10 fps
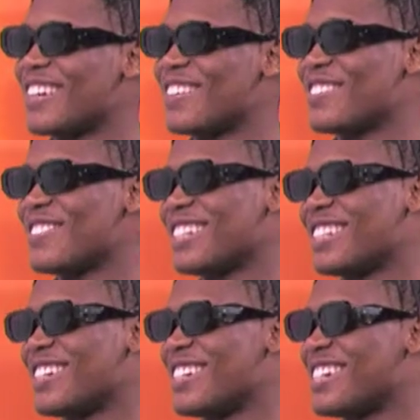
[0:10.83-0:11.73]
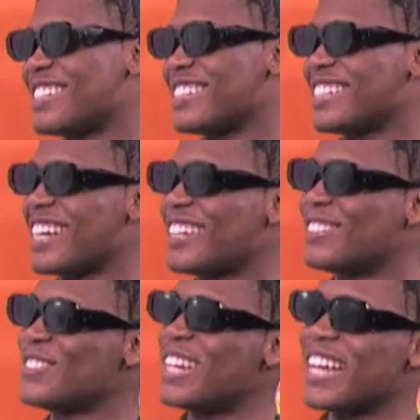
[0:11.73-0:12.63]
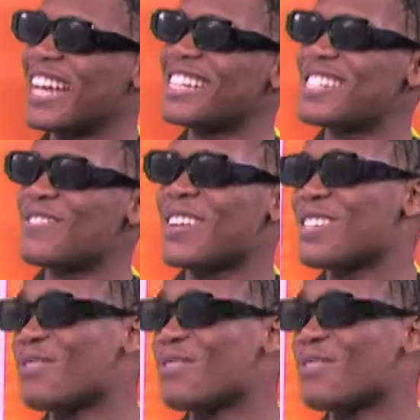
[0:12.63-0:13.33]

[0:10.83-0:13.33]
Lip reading: maybe a lawyer or something. I don't know. Like, I just see myself